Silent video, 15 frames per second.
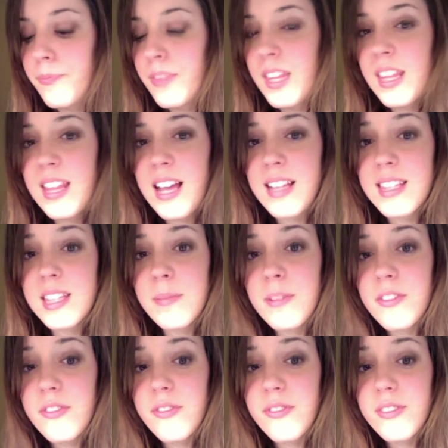that
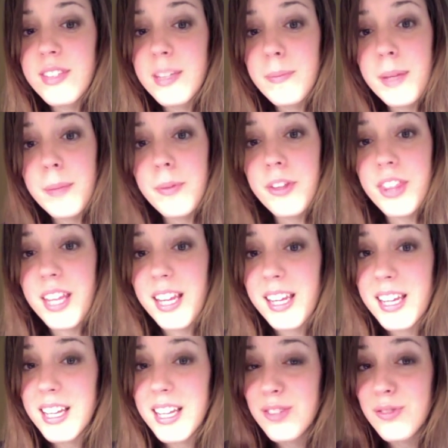some people
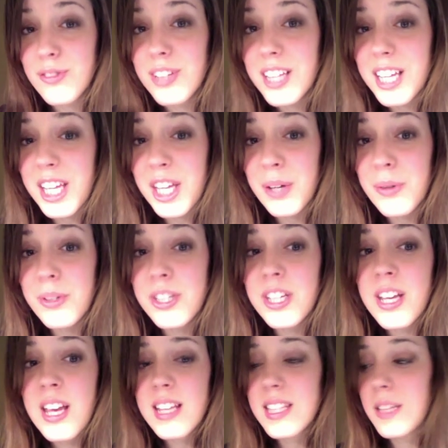think is really cute.
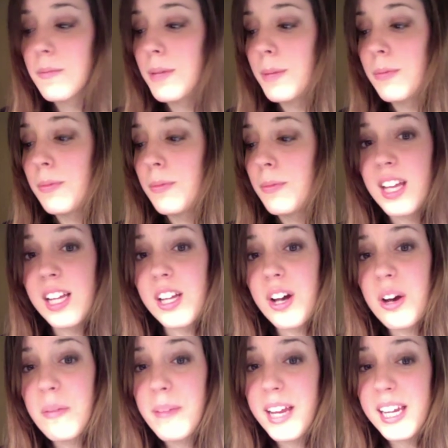Some people think,
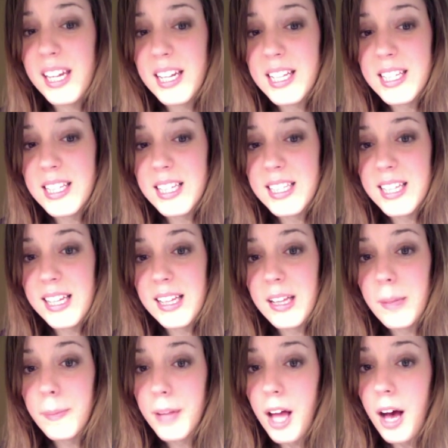oh my goodness, looks like a little
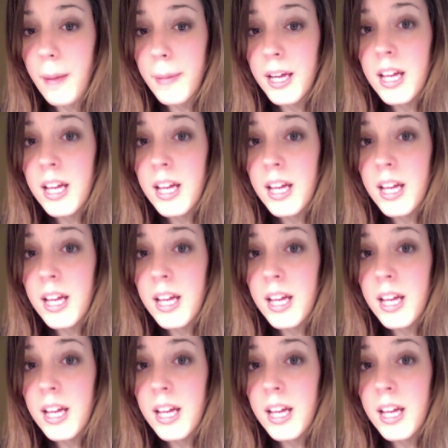blob.